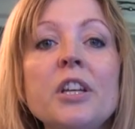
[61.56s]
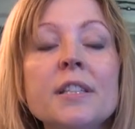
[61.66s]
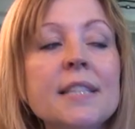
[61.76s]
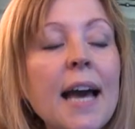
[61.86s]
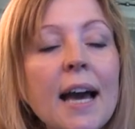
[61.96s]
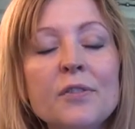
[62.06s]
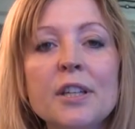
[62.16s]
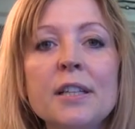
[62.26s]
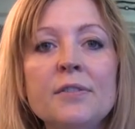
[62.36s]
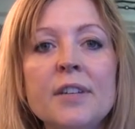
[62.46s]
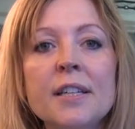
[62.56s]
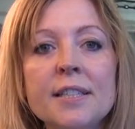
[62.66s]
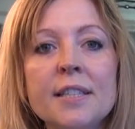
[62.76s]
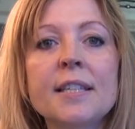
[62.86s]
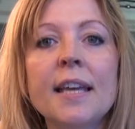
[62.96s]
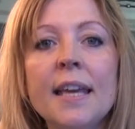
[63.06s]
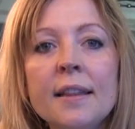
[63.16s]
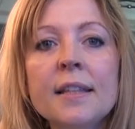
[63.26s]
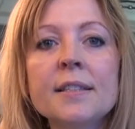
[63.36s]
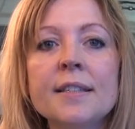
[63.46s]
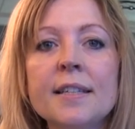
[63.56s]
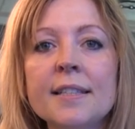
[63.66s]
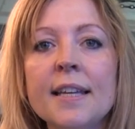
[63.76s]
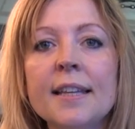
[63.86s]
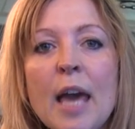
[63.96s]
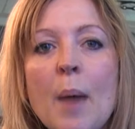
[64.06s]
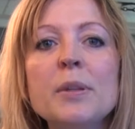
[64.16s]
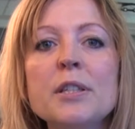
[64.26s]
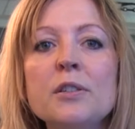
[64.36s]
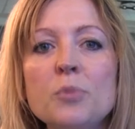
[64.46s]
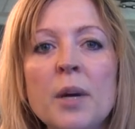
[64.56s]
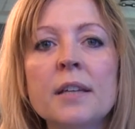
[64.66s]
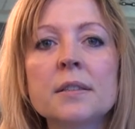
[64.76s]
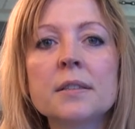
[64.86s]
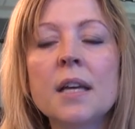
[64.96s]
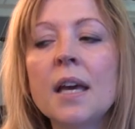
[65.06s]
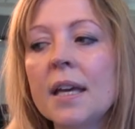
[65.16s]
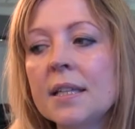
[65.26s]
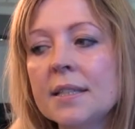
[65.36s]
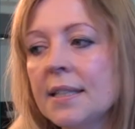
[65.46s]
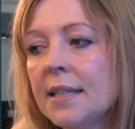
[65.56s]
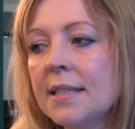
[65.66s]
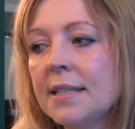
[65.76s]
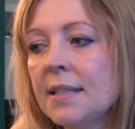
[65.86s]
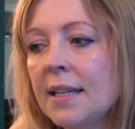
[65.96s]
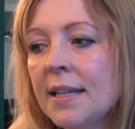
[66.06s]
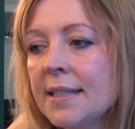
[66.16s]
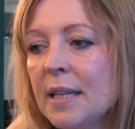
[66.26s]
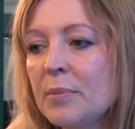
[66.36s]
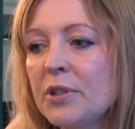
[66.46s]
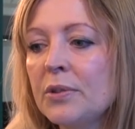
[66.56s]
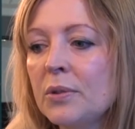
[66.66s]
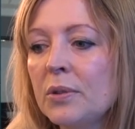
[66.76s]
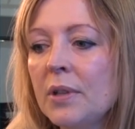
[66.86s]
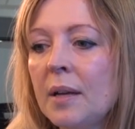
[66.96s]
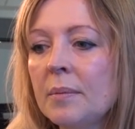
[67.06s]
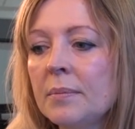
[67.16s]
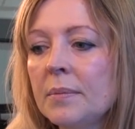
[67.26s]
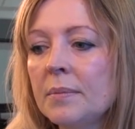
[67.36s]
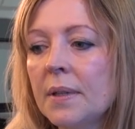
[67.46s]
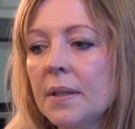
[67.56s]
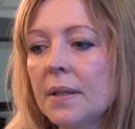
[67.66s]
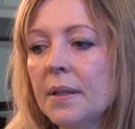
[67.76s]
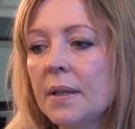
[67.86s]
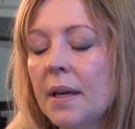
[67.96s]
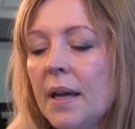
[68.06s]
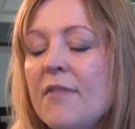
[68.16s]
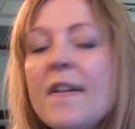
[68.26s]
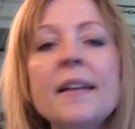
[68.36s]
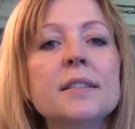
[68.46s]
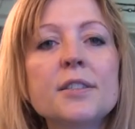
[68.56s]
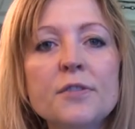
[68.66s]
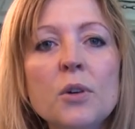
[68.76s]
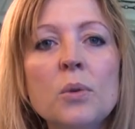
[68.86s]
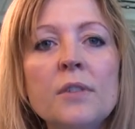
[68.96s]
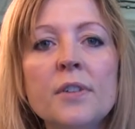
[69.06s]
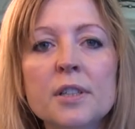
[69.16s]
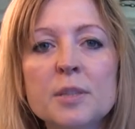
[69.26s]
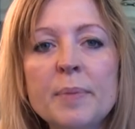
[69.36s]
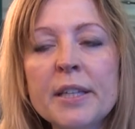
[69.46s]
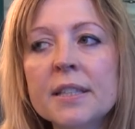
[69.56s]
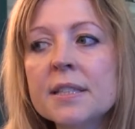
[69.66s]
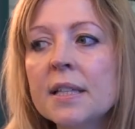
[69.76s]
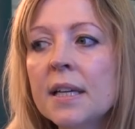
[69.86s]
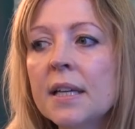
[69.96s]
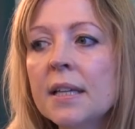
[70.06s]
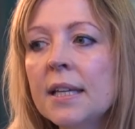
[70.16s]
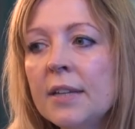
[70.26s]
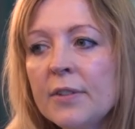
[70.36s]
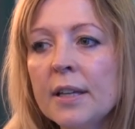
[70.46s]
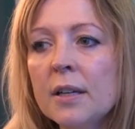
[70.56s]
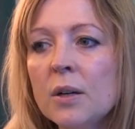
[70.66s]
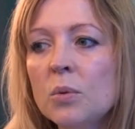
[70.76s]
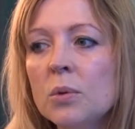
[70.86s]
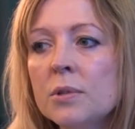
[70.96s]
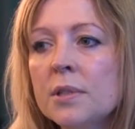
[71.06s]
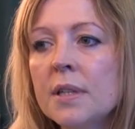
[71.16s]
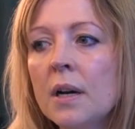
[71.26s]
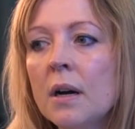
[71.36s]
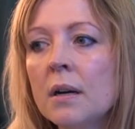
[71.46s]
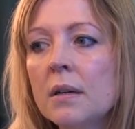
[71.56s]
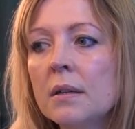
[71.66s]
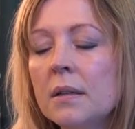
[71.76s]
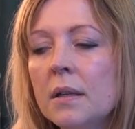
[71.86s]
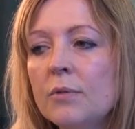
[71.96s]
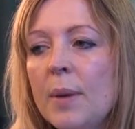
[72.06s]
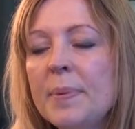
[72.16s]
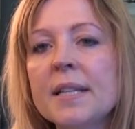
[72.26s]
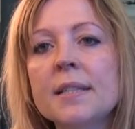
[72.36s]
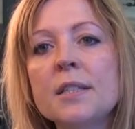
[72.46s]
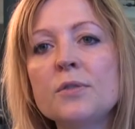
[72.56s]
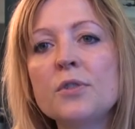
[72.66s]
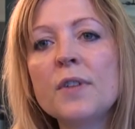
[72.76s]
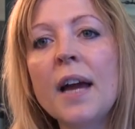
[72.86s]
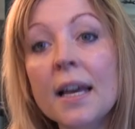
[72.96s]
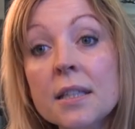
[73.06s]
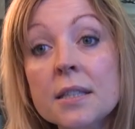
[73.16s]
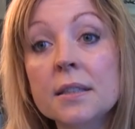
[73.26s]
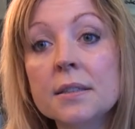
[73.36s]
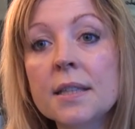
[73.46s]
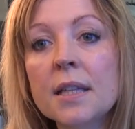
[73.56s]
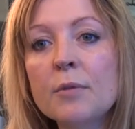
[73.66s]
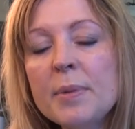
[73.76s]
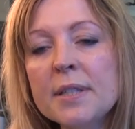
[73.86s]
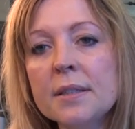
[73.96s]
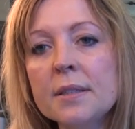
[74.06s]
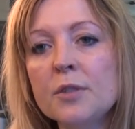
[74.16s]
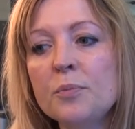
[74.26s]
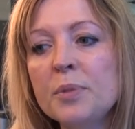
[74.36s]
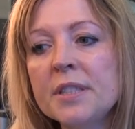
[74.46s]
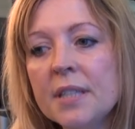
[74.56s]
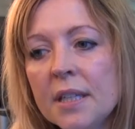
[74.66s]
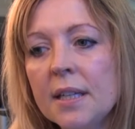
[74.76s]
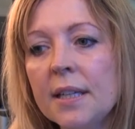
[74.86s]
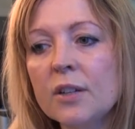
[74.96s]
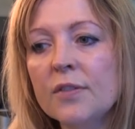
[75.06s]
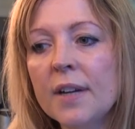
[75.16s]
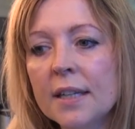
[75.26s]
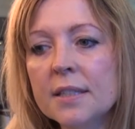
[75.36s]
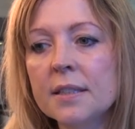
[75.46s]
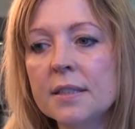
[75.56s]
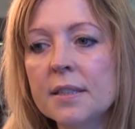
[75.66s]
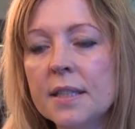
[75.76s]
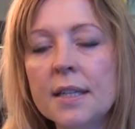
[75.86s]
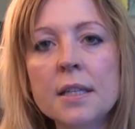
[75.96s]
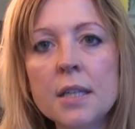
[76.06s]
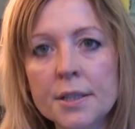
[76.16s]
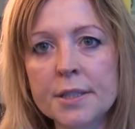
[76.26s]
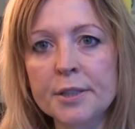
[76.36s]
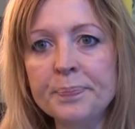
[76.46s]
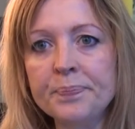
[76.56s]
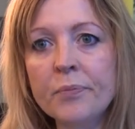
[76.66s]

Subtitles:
To have the Olivier sitting in this theatre in the capital of Wales is an exceptional event for all of us, because the Olivier Awards are representative of excellence, and they're representative particularly of excellence in London.